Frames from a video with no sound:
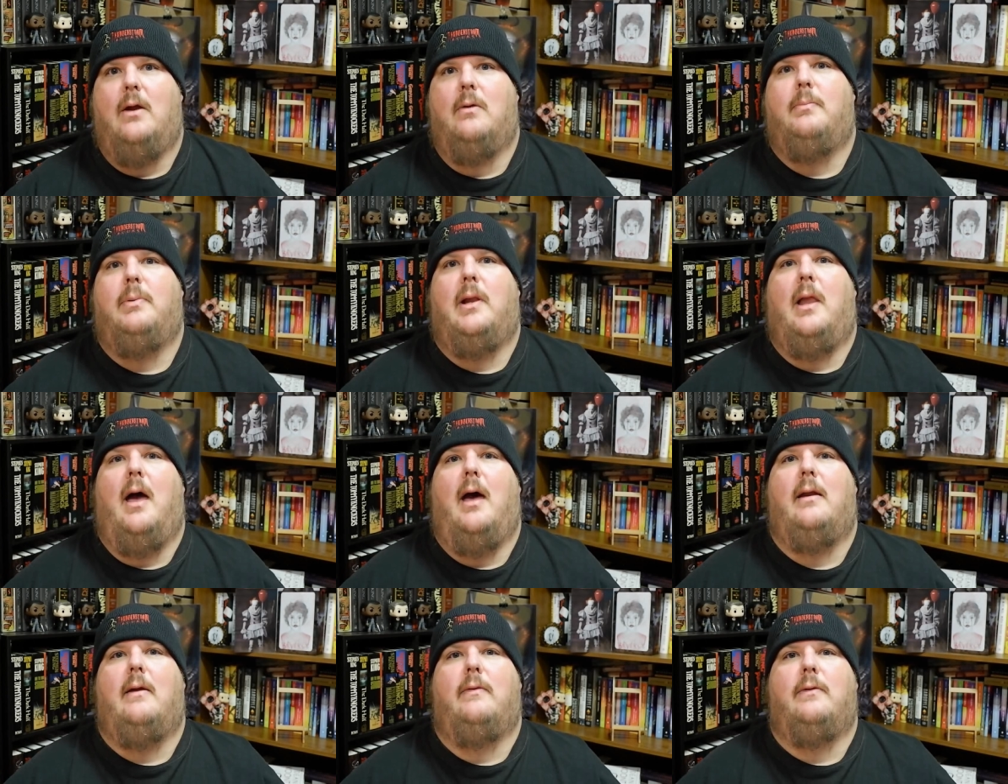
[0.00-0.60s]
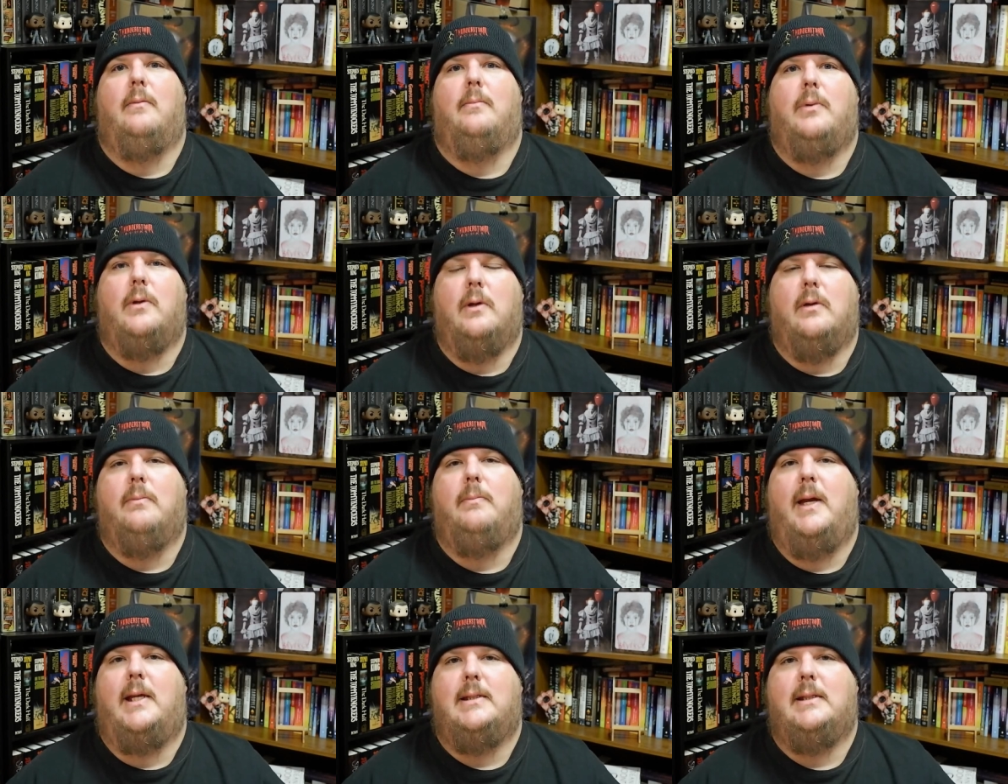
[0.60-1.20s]
plot of the
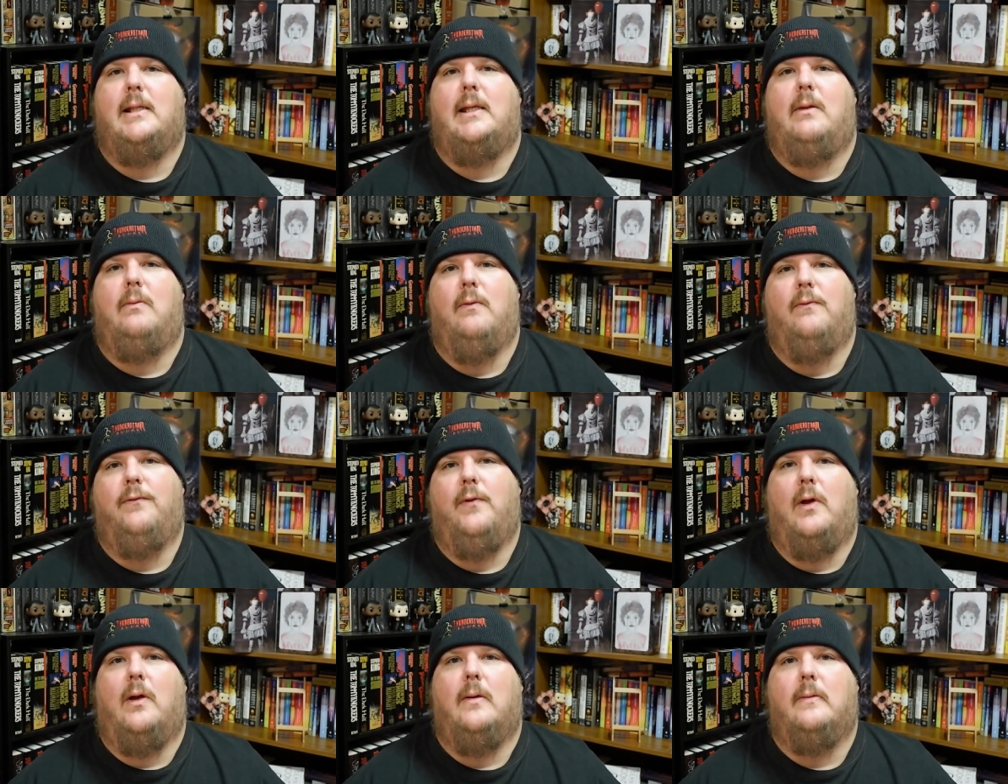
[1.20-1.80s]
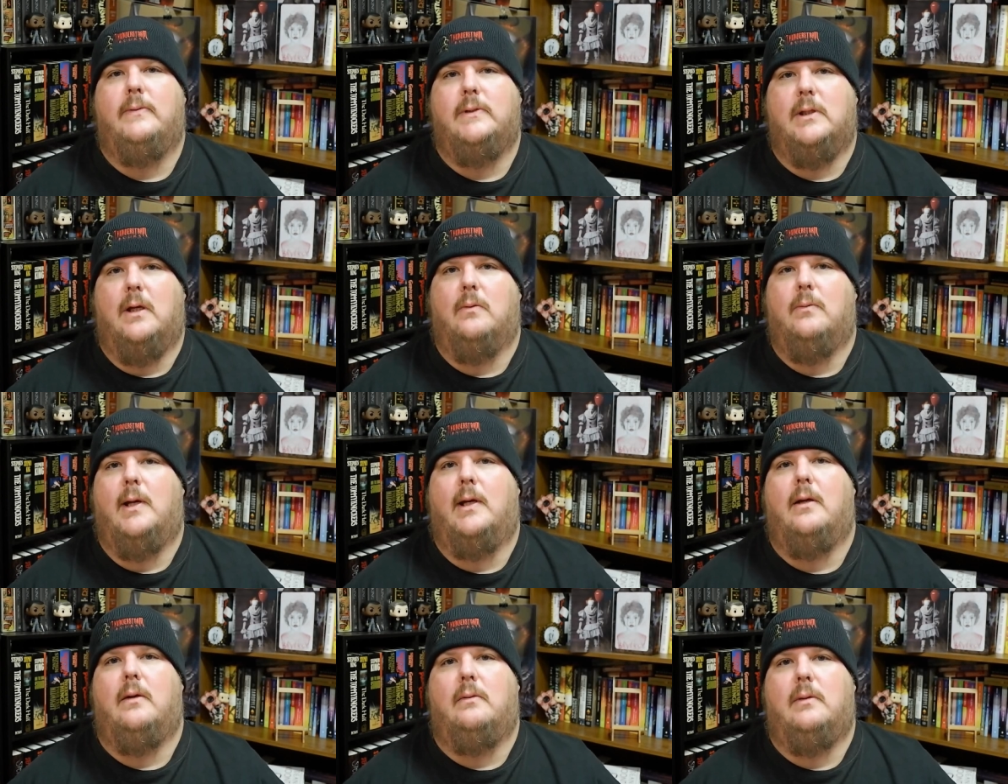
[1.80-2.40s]
book basically revolves
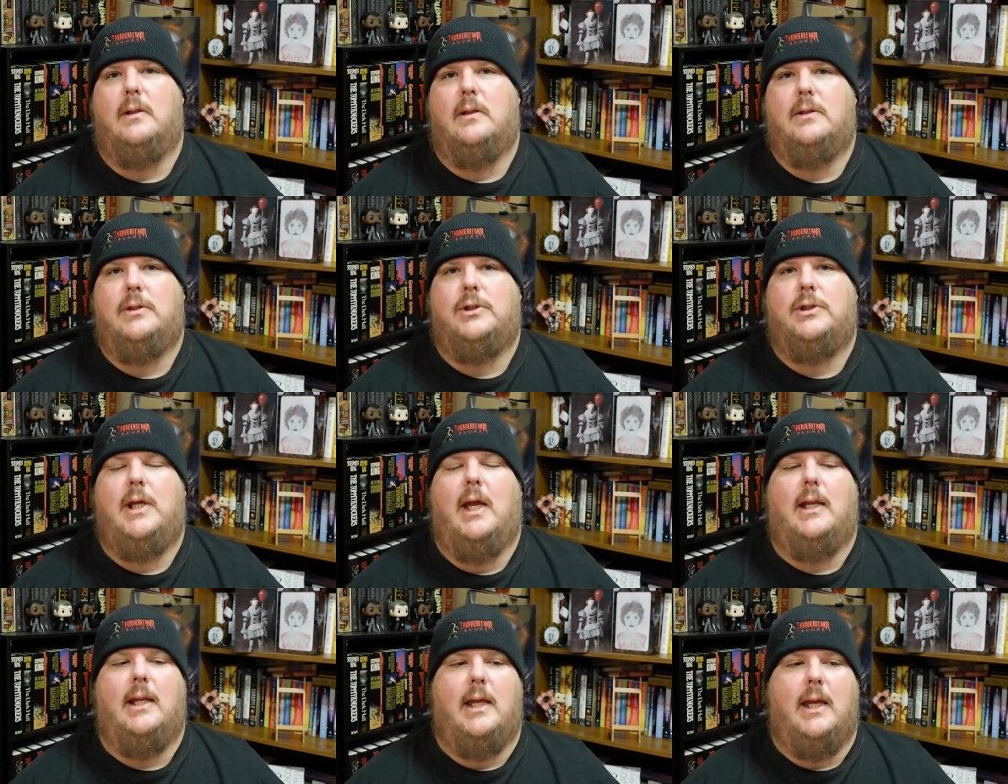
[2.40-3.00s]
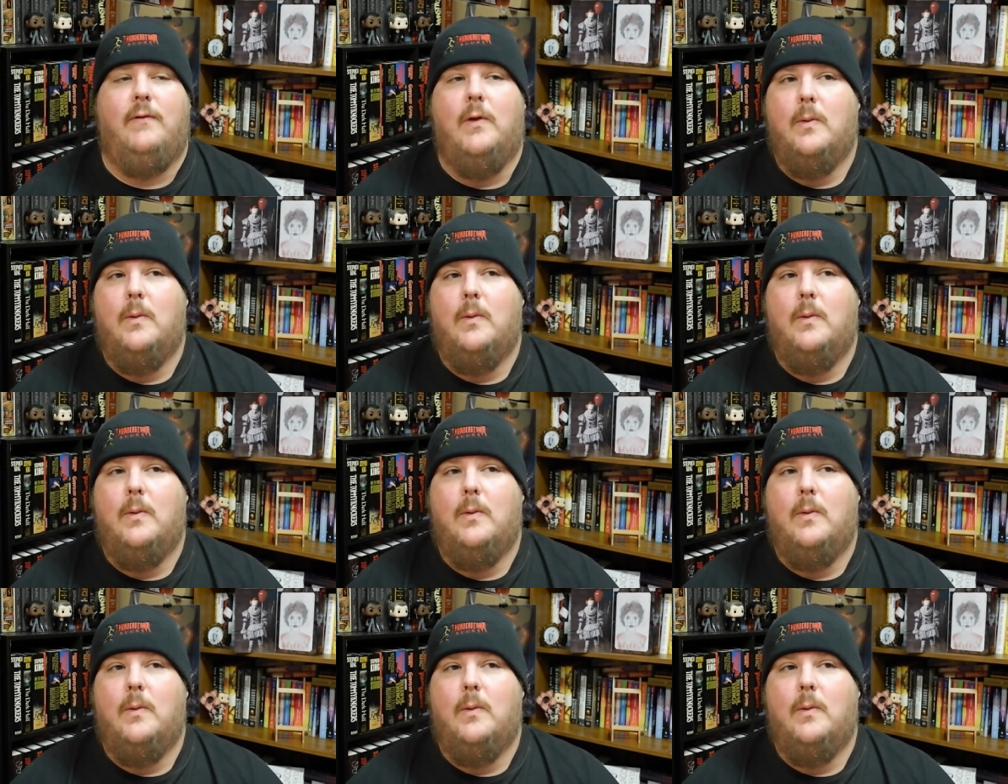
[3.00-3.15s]
around Shelley.